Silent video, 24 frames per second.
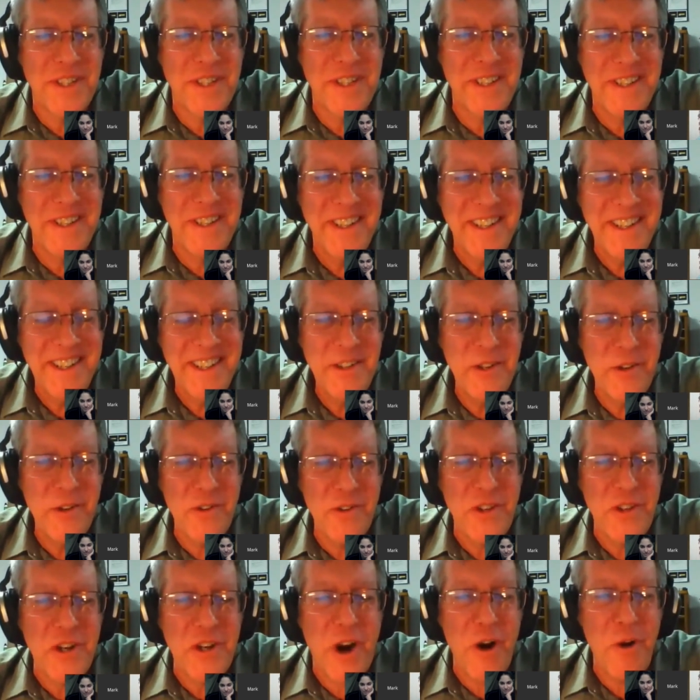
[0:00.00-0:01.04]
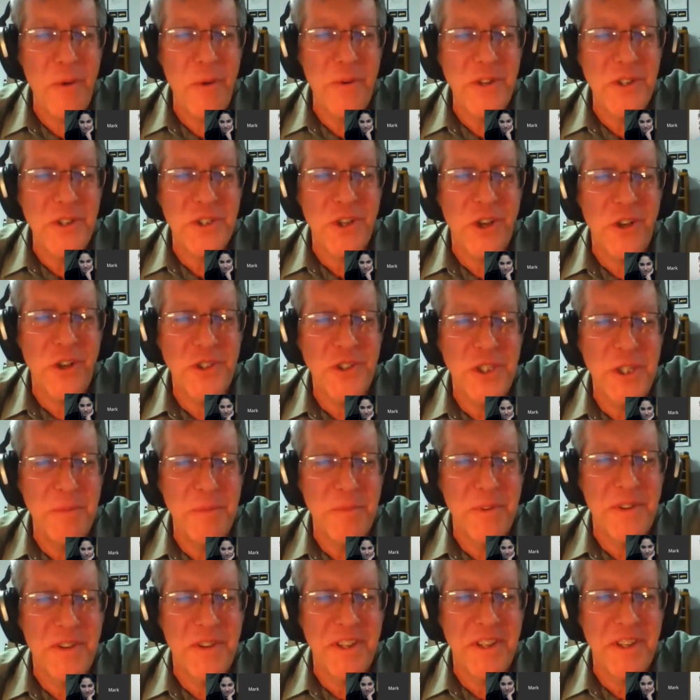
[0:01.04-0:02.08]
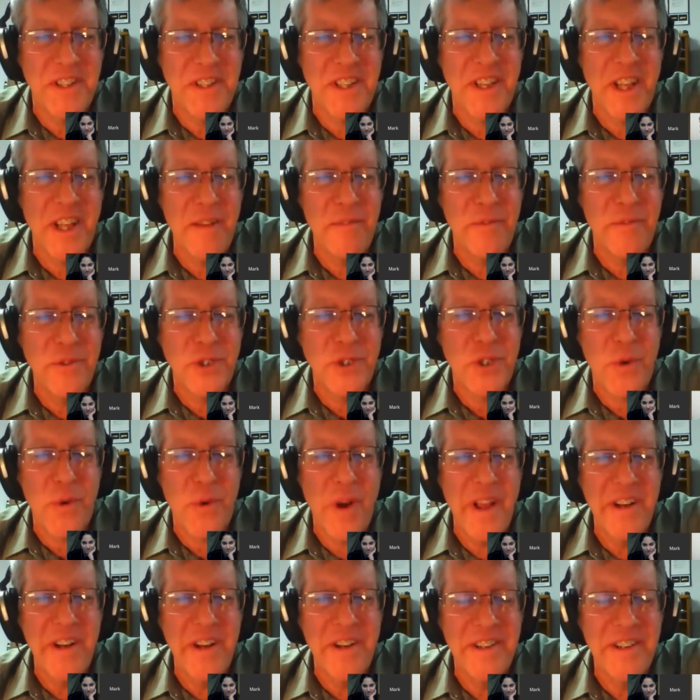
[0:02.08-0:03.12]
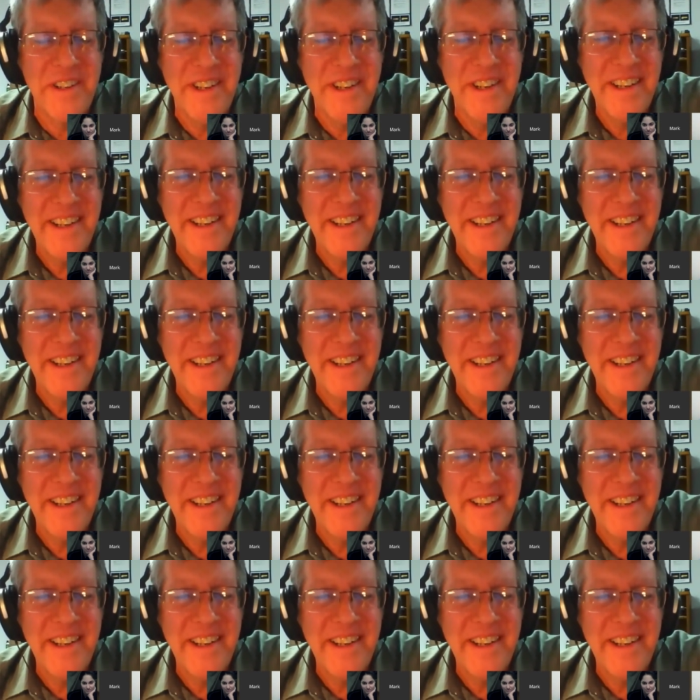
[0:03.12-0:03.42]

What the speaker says: you know, the Darwinists all seem to think that life was created